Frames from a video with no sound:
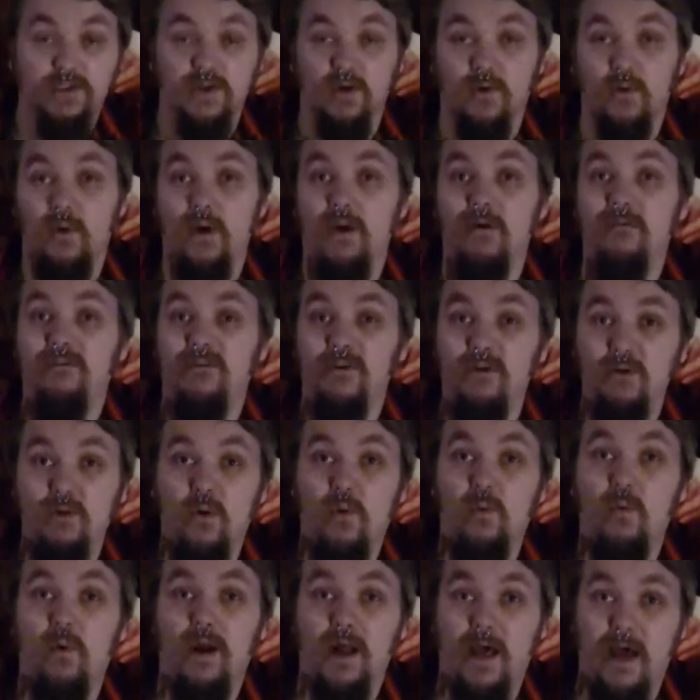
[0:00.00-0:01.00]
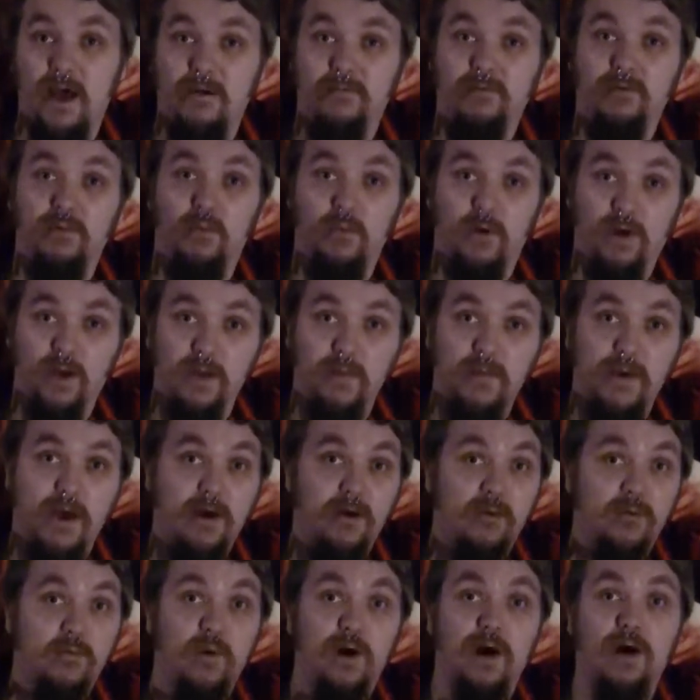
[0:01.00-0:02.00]
So if you don't want to have to worry
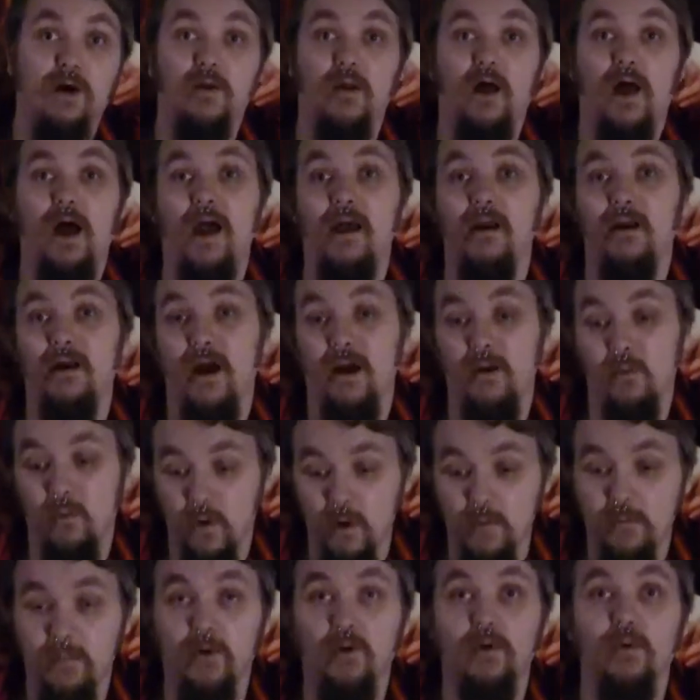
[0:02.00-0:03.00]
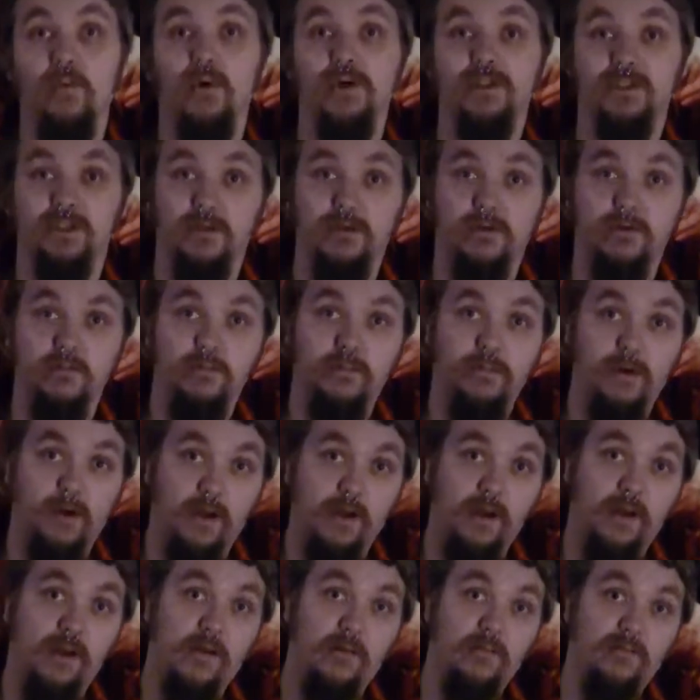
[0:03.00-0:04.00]
about, well, I want to build a wizard,
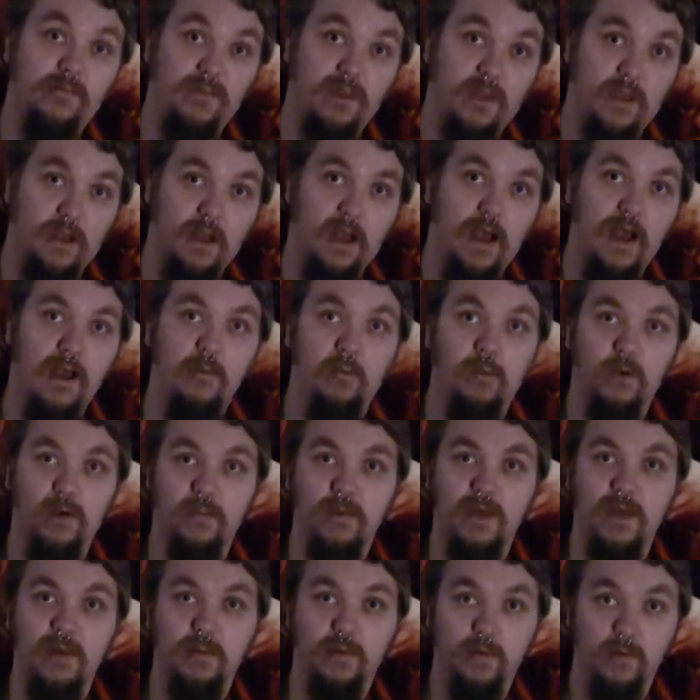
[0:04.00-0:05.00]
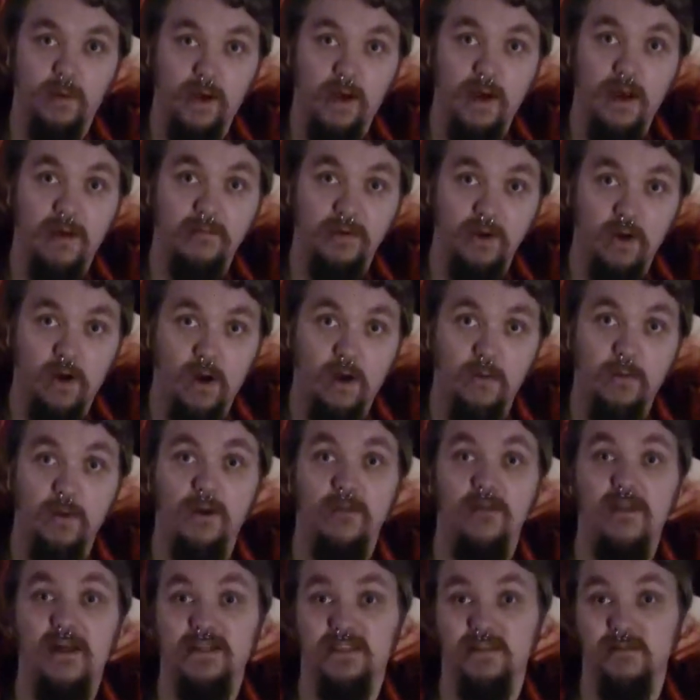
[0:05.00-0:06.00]
but I want to be able to wear heavy
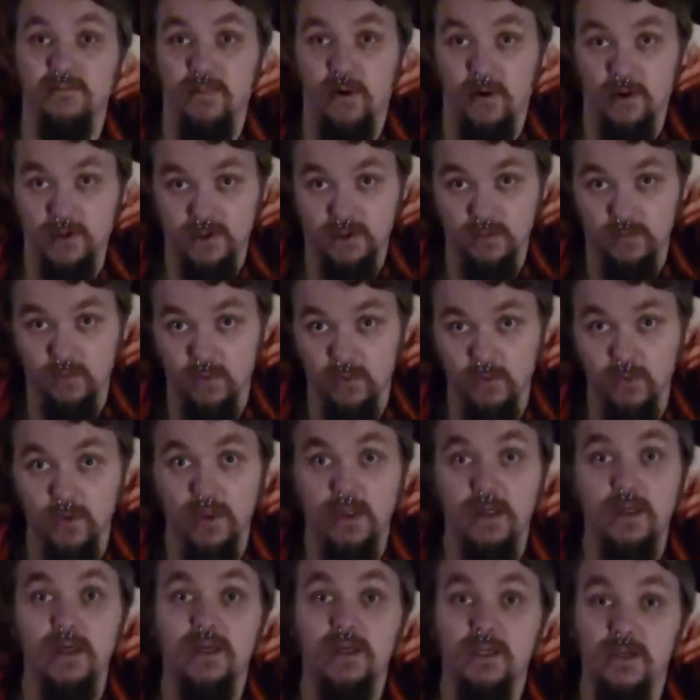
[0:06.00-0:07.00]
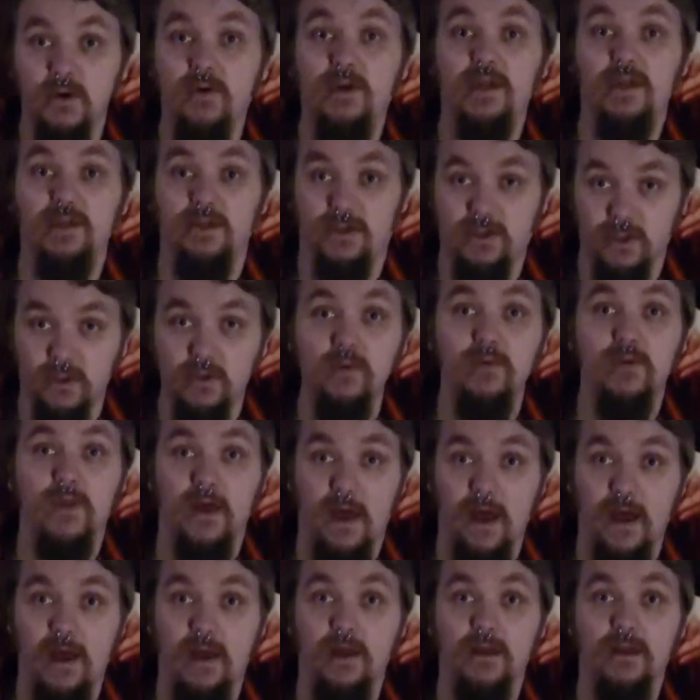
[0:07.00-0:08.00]
armor and that's impossible, you can do
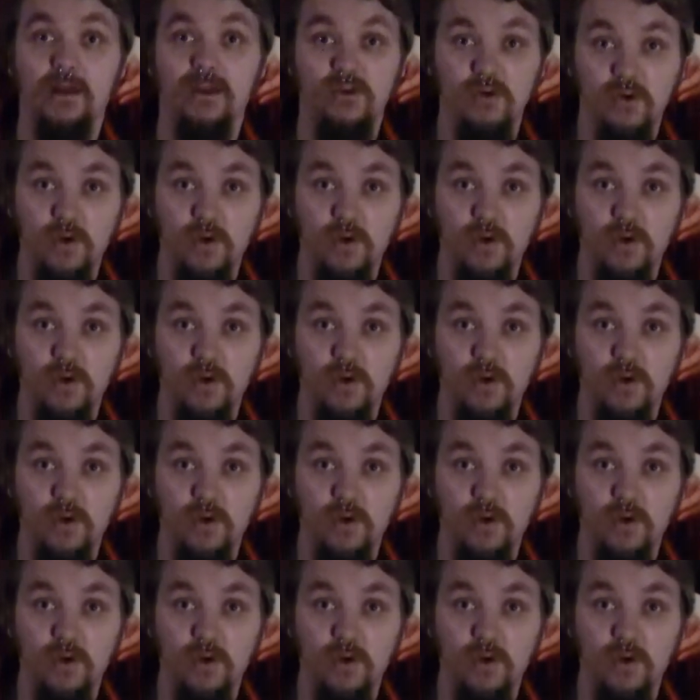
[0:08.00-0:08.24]
that.